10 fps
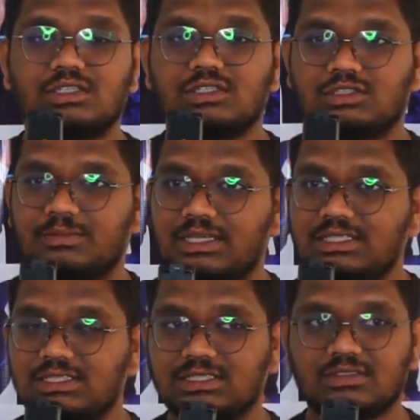So by
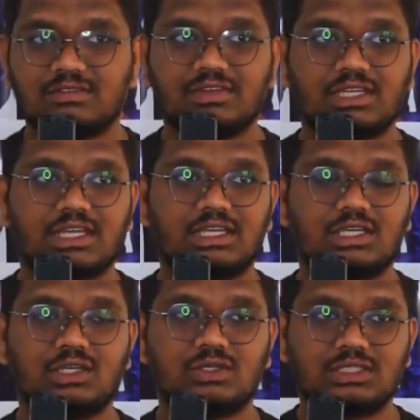this we
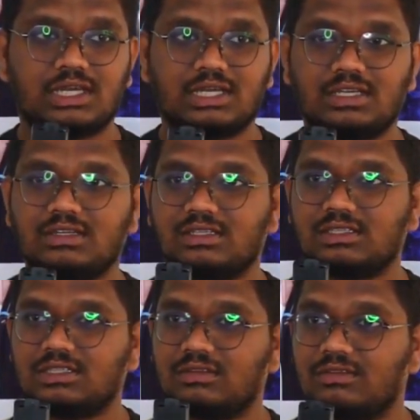can know that
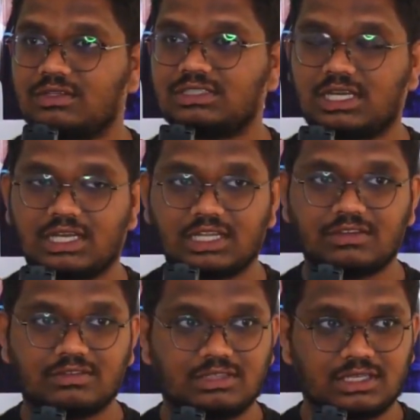
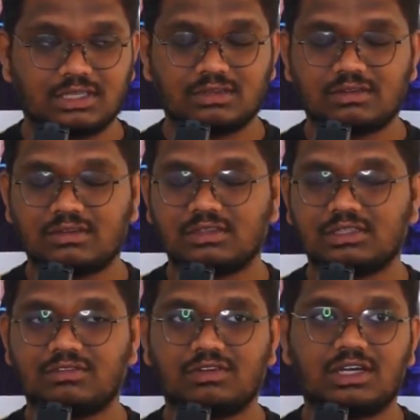starting like
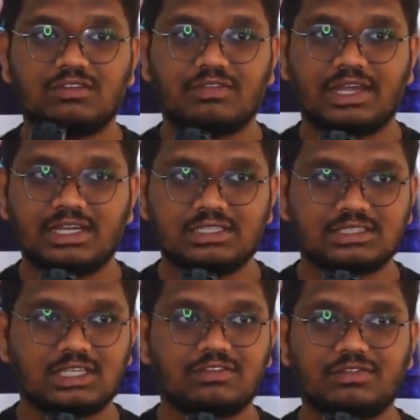the word why
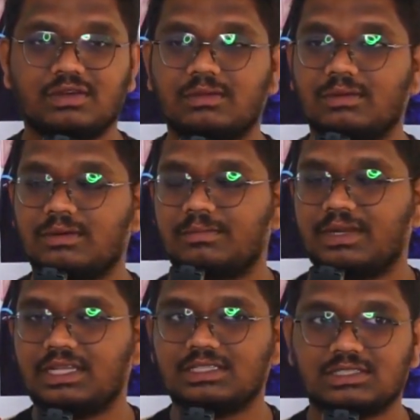itself
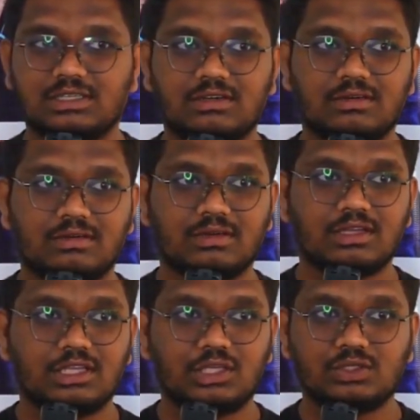brings a
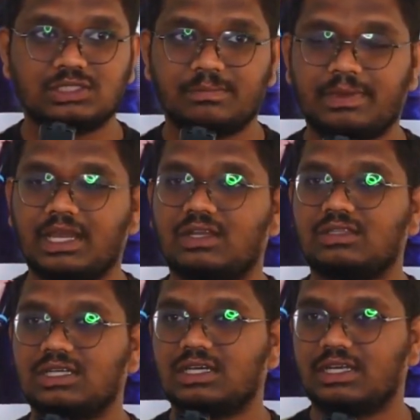huge impact on
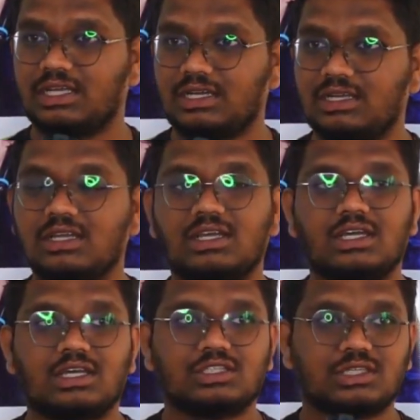the career.
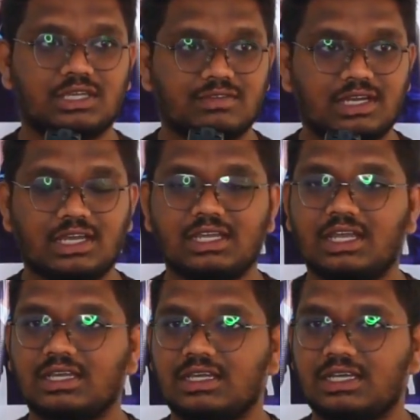So even I
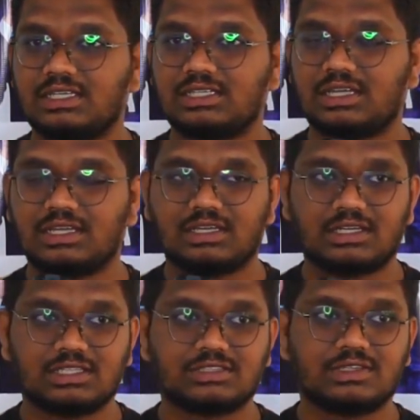
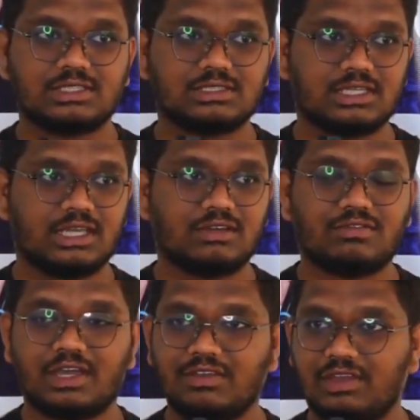encourage by saying
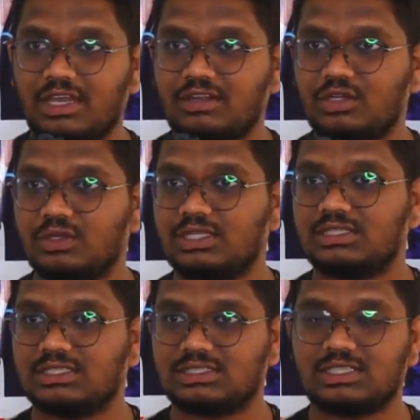why we are doing
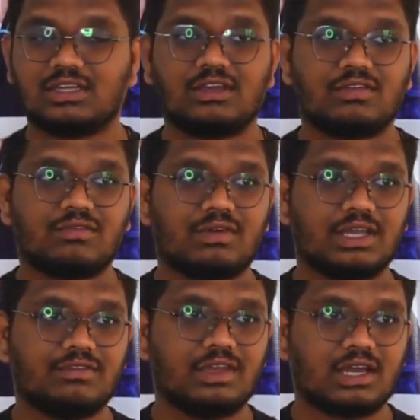this. Why we